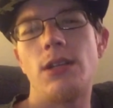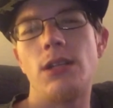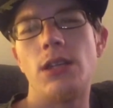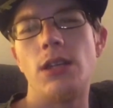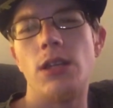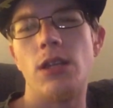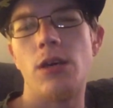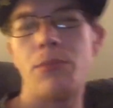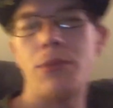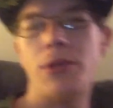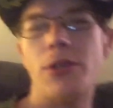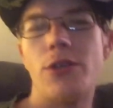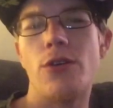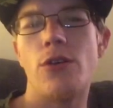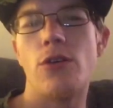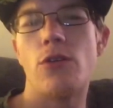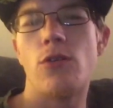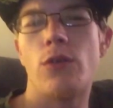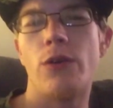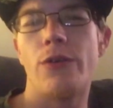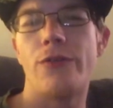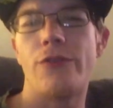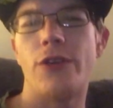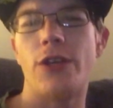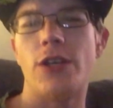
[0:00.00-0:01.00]
let me
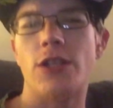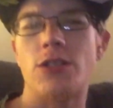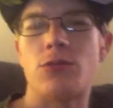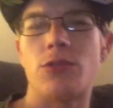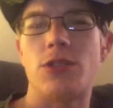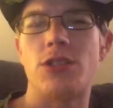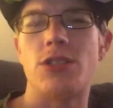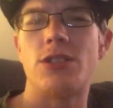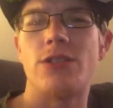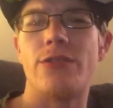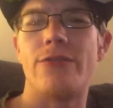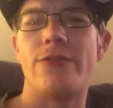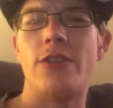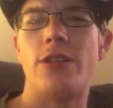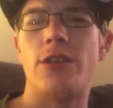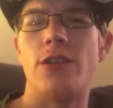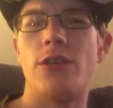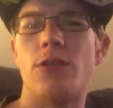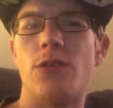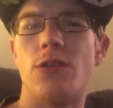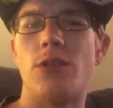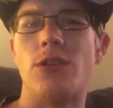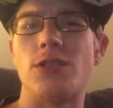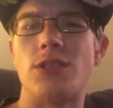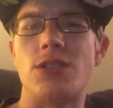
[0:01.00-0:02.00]
know if you guys want to see a
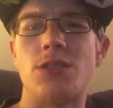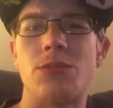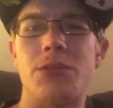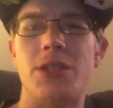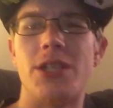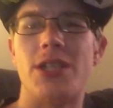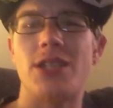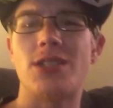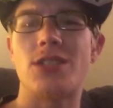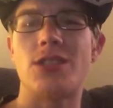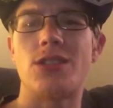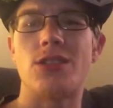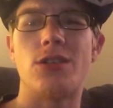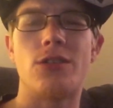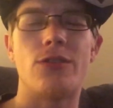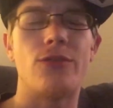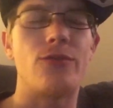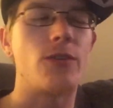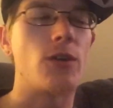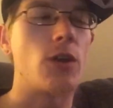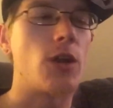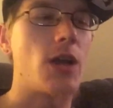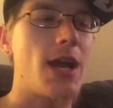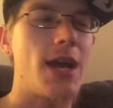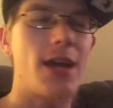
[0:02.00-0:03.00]
video on some of that stuff
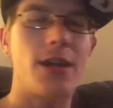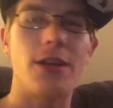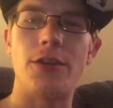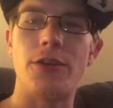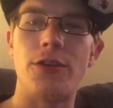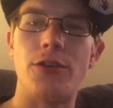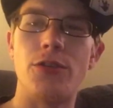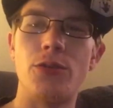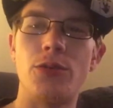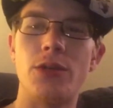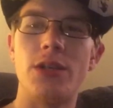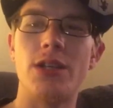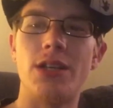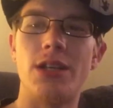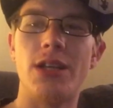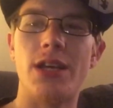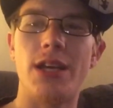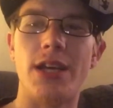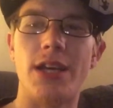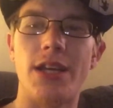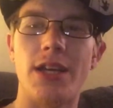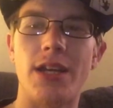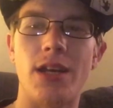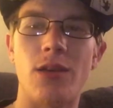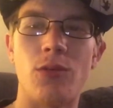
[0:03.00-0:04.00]
or how to do it,
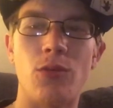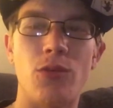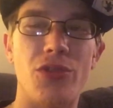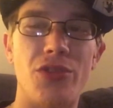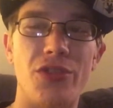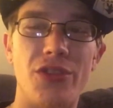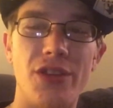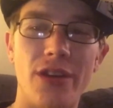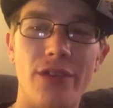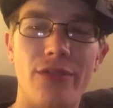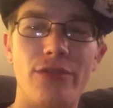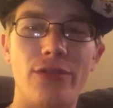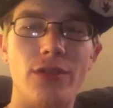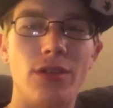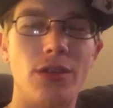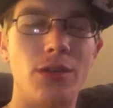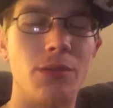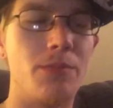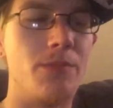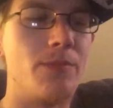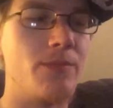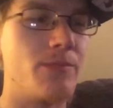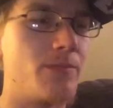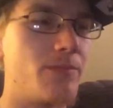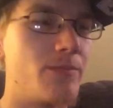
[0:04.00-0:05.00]
and I will
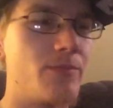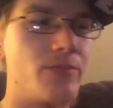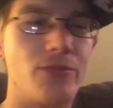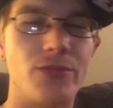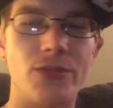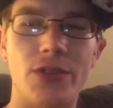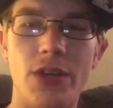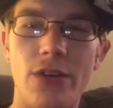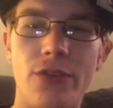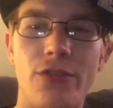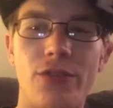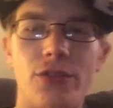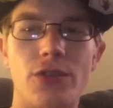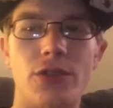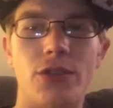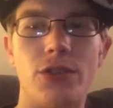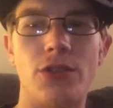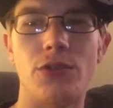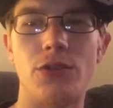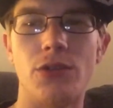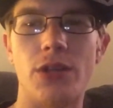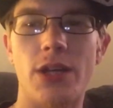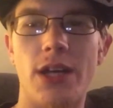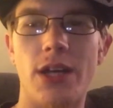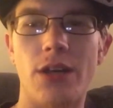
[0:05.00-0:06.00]
definitely
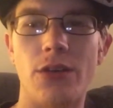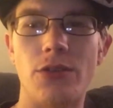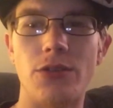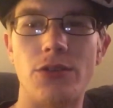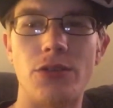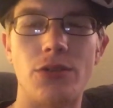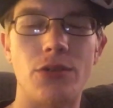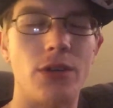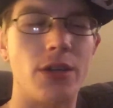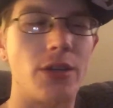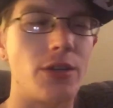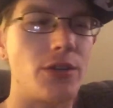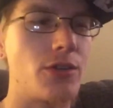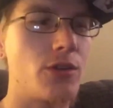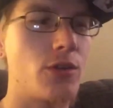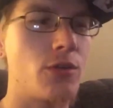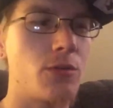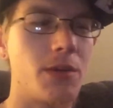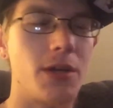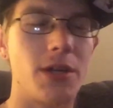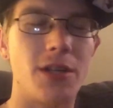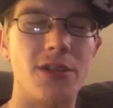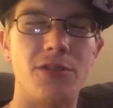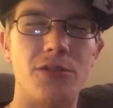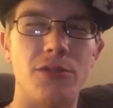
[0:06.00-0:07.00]
do a how-to. I don't
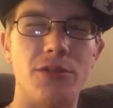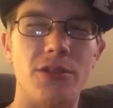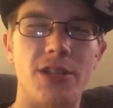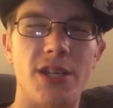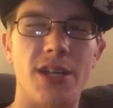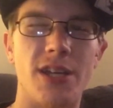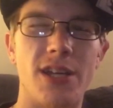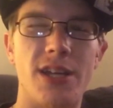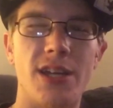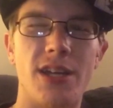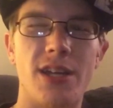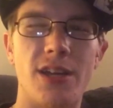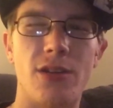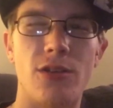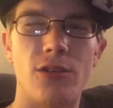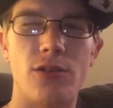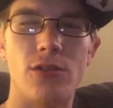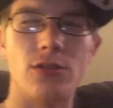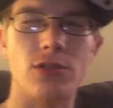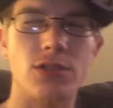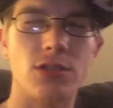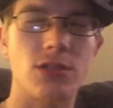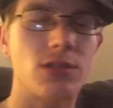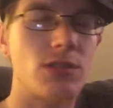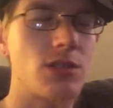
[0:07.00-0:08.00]
mind doing that at
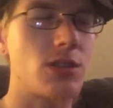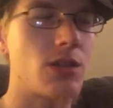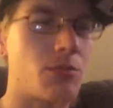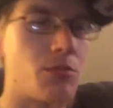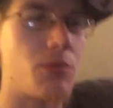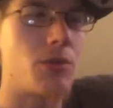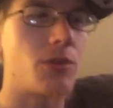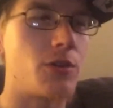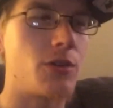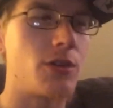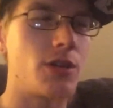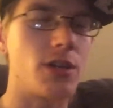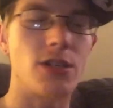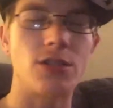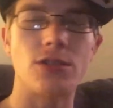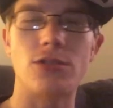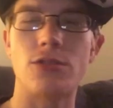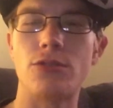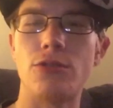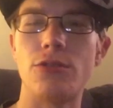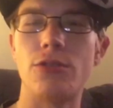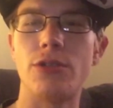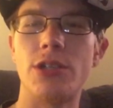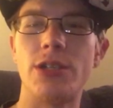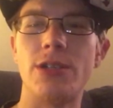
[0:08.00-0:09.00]
all, stepping you guys
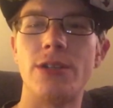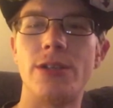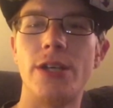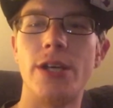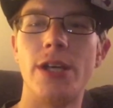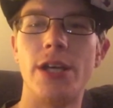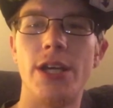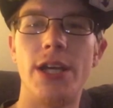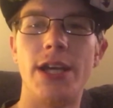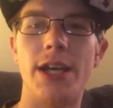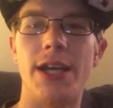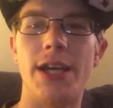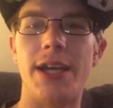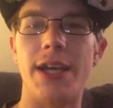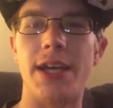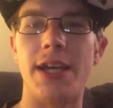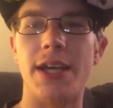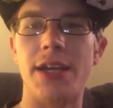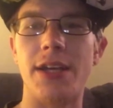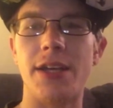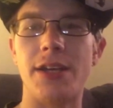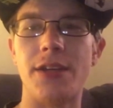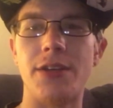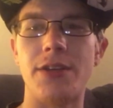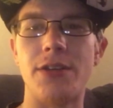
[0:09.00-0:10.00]
through it,
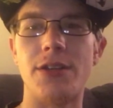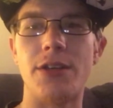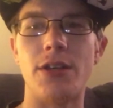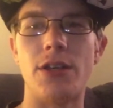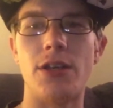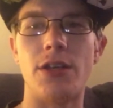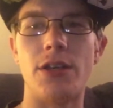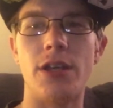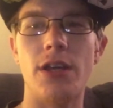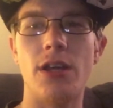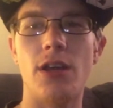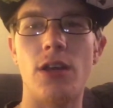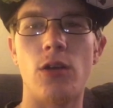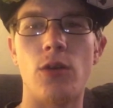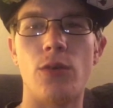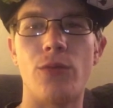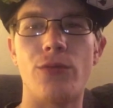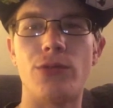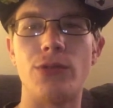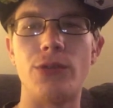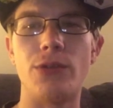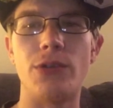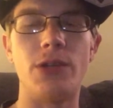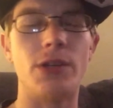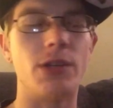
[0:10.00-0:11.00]
and yeah,
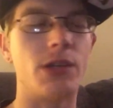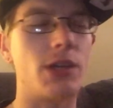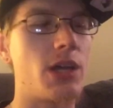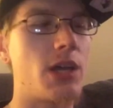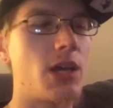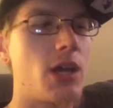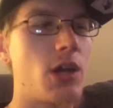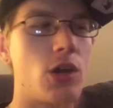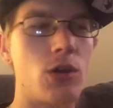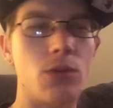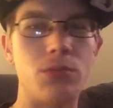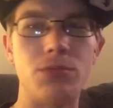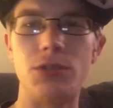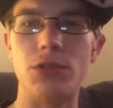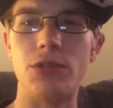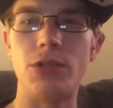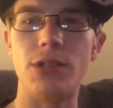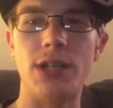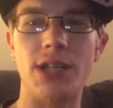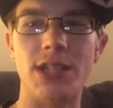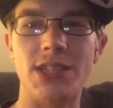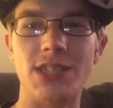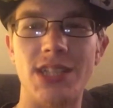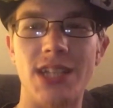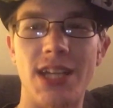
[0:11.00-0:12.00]
hopefully helps you
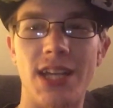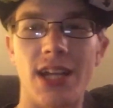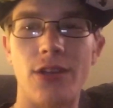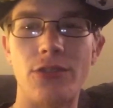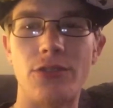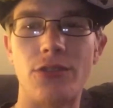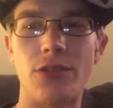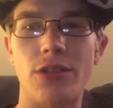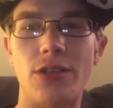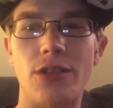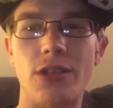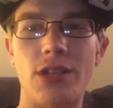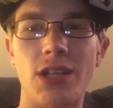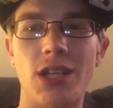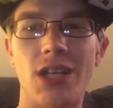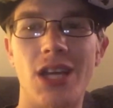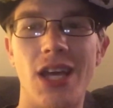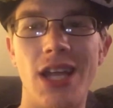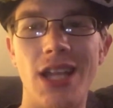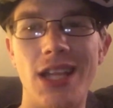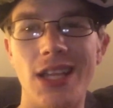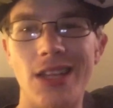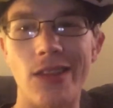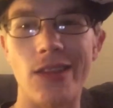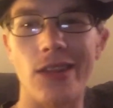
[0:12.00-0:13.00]
guys get out there and
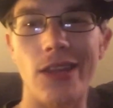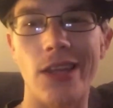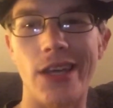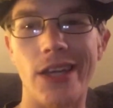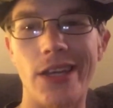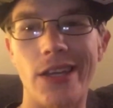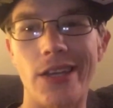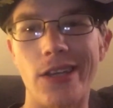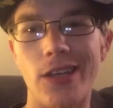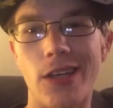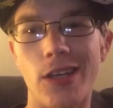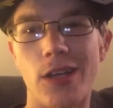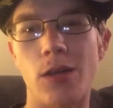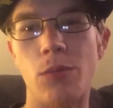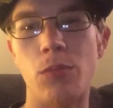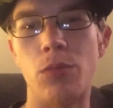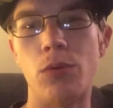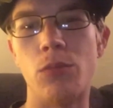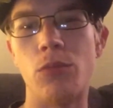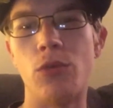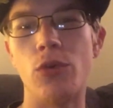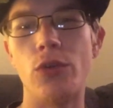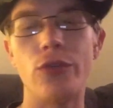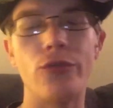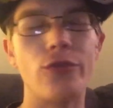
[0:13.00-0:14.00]
land a
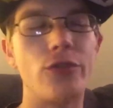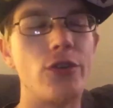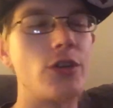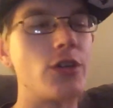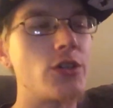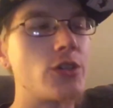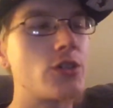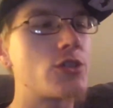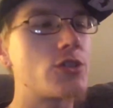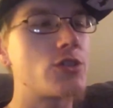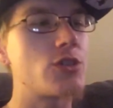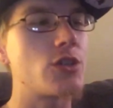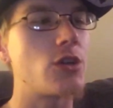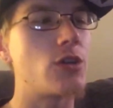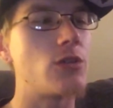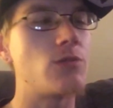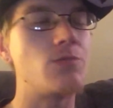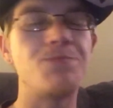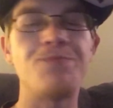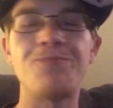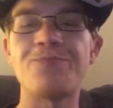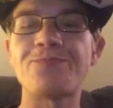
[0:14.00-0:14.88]
couple more fish. So